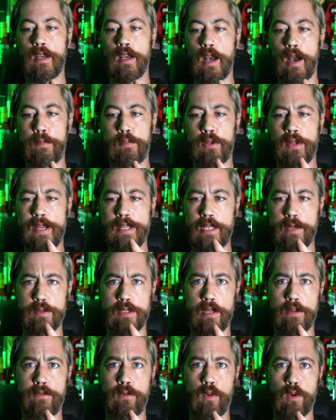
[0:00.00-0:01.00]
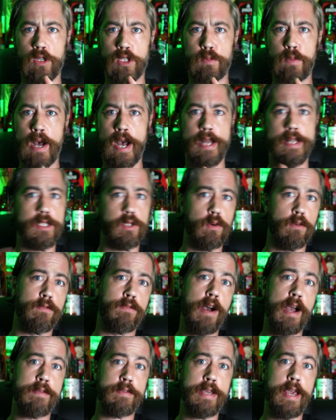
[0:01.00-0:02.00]
a plant that was in a 4-inch pot into a
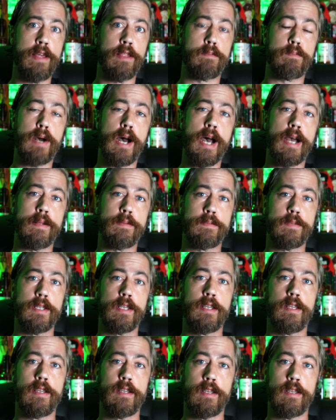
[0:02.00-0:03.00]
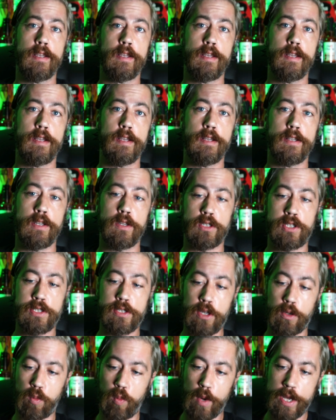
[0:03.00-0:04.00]
5-gallon pot.
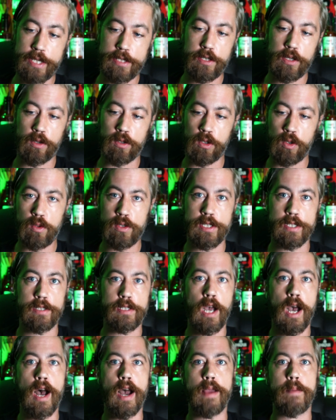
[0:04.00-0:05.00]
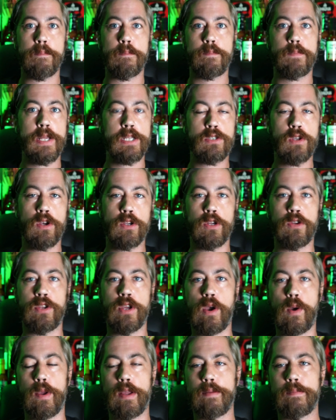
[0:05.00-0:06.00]
You're losing time. That's all you're
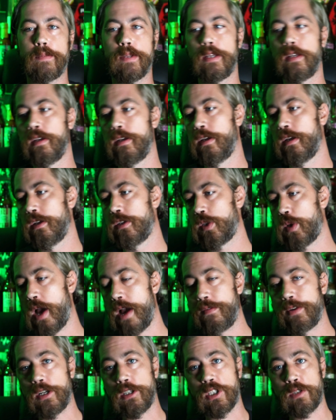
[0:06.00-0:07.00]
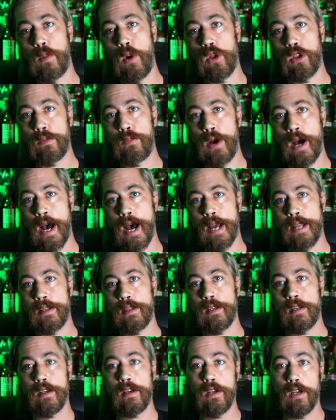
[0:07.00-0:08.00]
doing. So having a smaller pot
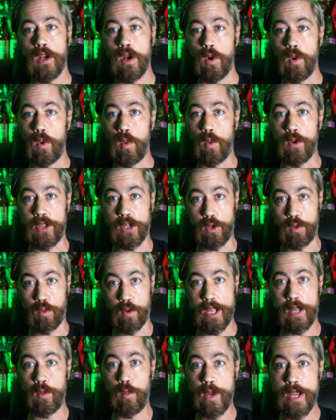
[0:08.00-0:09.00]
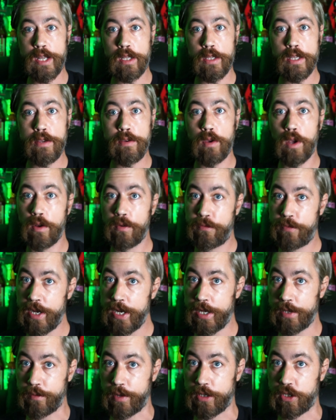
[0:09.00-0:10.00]
with a great weekly
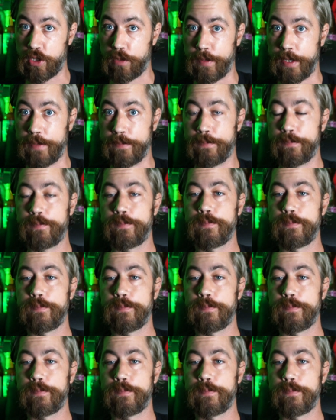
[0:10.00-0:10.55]
feeding regimen